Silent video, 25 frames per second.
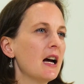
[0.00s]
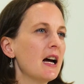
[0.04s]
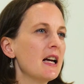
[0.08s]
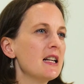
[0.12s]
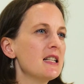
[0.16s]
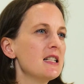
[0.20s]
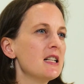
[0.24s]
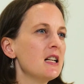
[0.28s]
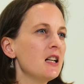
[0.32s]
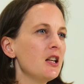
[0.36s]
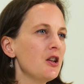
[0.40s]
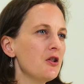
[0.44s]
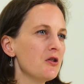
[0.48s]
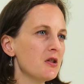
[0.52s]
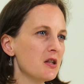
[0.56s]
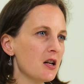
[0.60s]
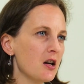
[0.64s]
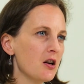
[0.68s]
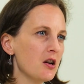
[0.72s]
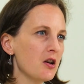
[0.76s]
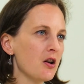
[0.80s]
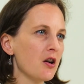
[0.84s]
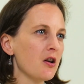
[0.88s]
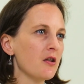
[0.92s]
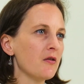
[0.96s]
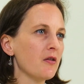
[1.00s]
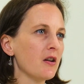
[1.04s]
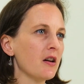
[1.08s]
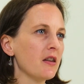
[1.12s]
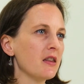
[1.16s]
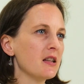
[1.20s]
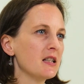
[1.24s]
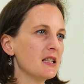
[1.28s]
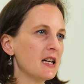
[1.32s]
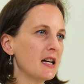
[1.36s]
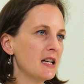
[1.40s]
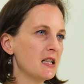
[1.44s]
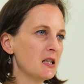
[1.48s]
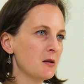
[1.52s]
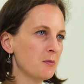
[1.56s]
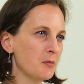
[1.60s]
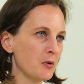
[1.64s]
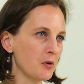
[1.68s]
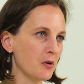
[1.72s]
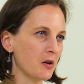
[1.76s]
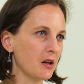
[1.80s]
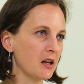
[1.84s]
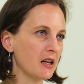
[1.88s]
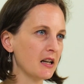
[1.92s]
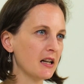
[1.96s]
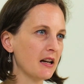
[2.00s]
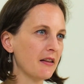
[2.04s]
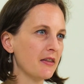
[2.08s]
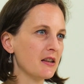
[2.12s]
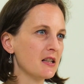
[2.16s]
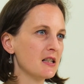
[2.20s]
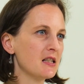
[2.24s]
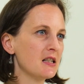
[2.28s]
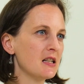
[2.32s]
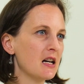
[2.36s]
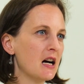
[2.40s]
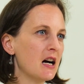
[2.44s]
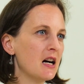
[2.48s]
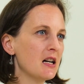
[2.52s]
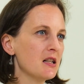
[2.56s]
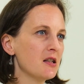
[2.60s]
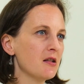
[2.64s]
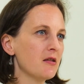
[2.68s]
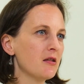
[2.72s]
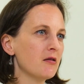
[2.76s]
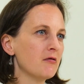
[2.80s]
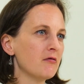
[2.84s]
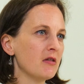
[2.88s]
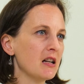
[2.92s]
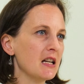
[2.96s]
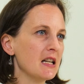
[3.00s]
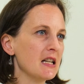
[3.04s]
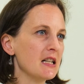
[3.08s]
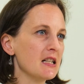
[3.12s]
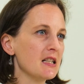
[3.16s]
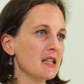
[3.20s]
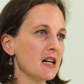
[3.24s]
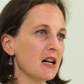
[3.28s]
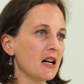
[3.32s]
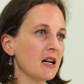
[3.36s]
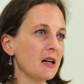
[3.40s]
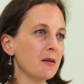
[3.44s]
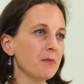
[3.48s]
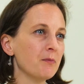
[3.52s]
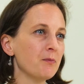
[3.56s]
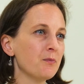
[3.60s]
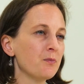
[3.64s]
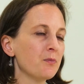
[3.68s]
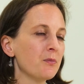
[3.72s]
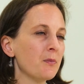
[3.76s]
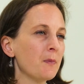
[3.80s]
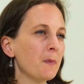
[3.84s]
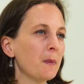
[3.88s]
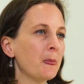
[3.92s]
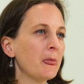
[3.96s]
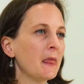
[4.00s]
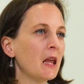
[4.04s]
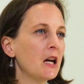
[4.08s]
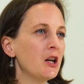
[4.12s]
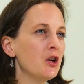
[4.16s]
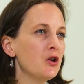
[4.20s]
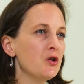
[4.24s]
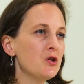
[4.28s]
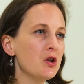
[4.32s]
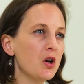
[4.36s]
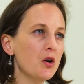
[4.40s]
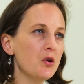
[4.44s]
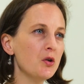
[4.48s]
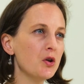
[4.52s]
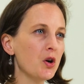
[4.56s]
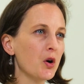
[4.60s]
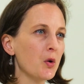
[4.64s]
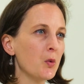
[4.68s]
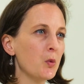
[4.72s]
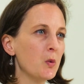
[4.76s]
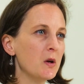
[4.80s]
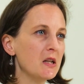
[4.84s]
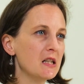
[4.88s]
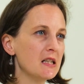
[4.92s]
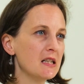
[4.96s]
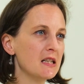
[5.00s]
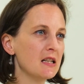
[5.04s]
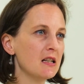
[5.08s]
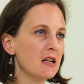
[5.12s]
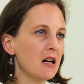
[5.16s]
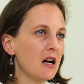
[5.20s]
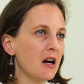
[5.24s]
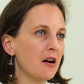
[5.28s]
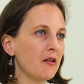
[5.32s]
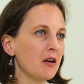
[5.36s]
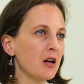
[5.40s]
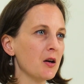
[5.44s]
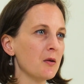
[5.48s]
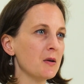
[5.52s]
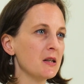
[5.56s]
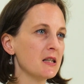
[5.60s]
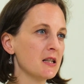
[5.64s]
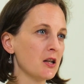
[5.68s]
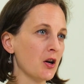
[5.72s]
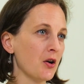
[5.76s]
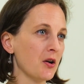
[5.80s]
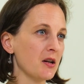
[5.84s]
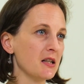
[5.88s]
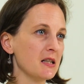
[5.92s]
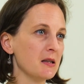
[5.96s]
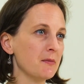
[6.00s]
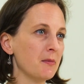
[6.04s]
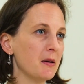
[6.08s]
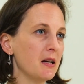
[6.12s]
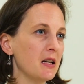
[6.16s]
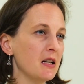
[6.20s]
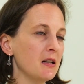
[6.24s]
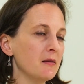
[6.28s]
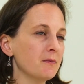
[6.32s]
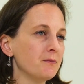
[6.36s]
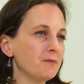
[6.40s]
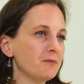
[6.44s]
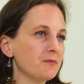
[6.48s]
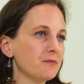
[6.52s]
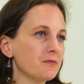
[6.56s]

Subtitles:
Until you turn over the test booklet at the start of the reading time, you don't know which scenario it's going to be.